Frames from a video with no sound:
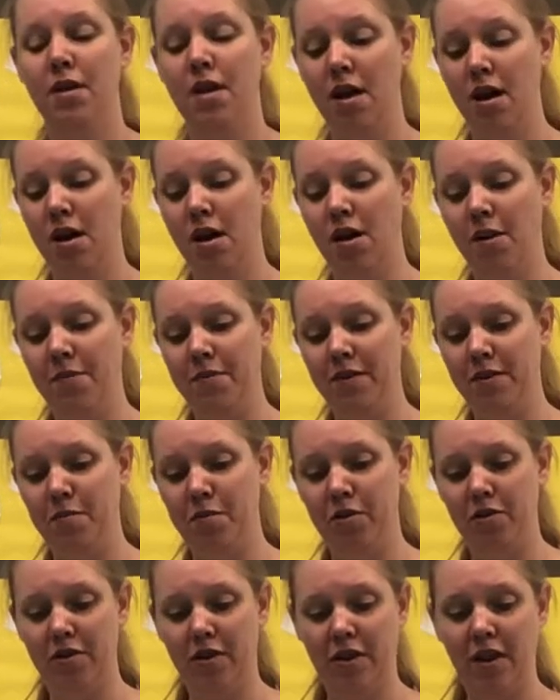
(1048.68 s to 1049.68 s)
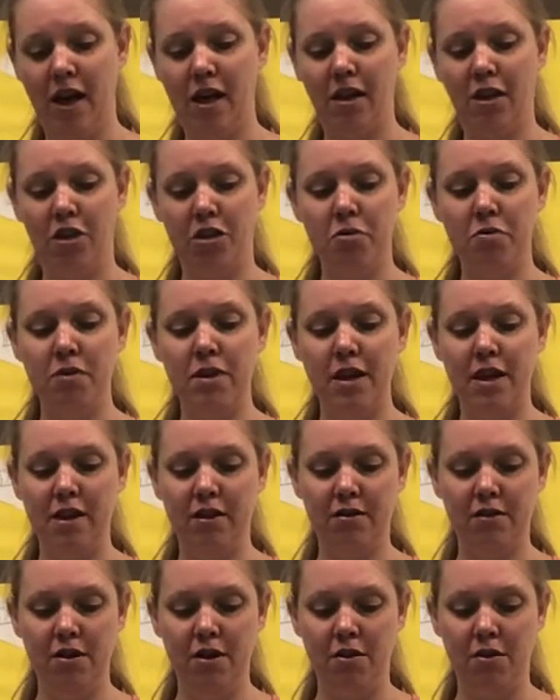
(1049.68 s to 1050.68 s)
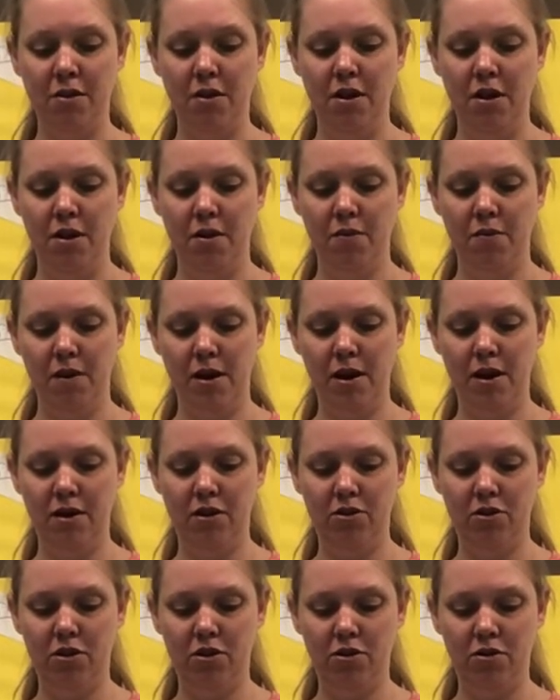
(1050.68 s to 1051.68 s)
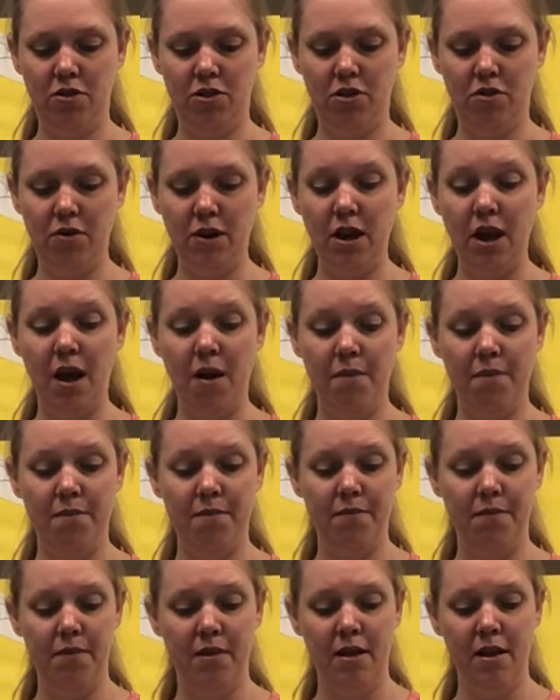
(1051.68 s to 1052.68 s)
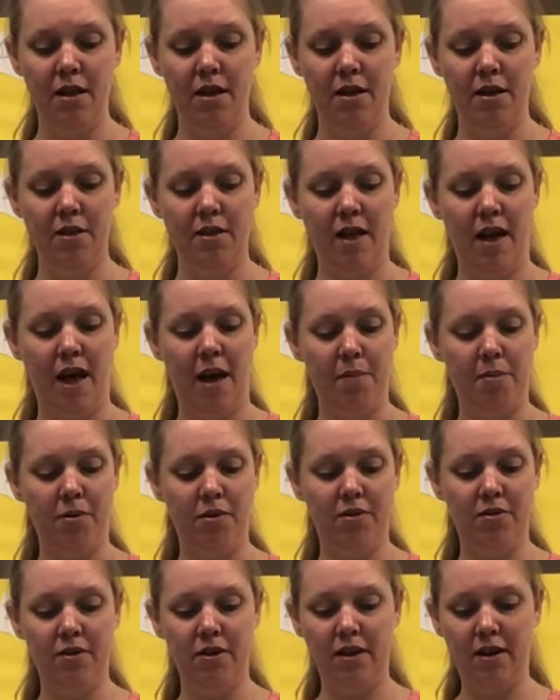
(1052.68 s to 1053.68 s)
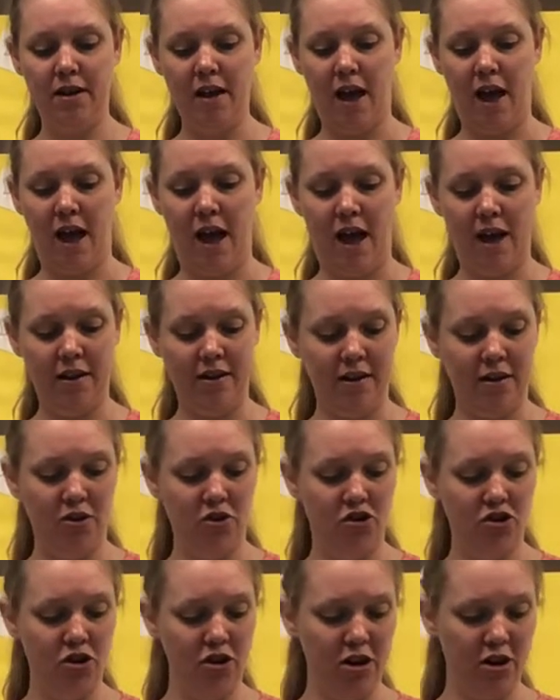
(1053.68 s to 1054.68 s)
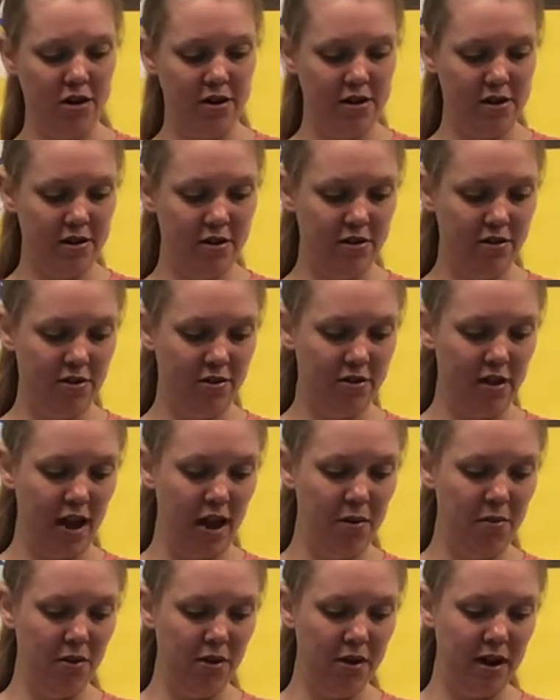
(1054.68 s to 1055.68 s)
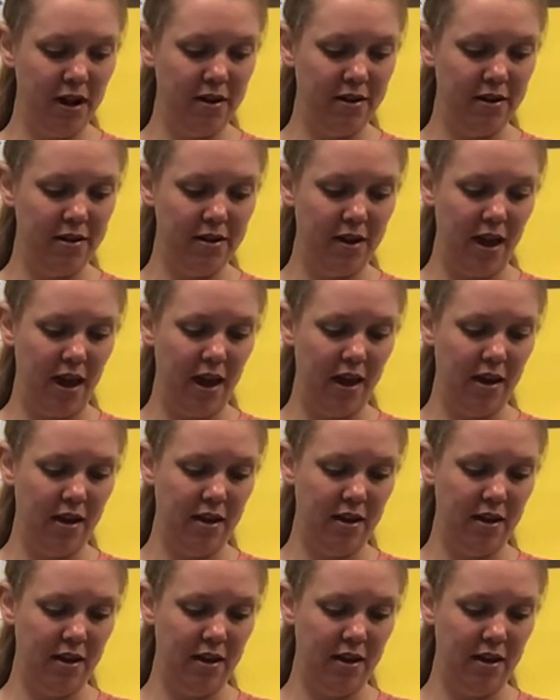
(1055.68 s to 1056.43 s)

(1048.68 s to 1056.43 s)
Oh, this person got a 3. So 1, 2, 3. Oh, that person got dirt. So they will get to take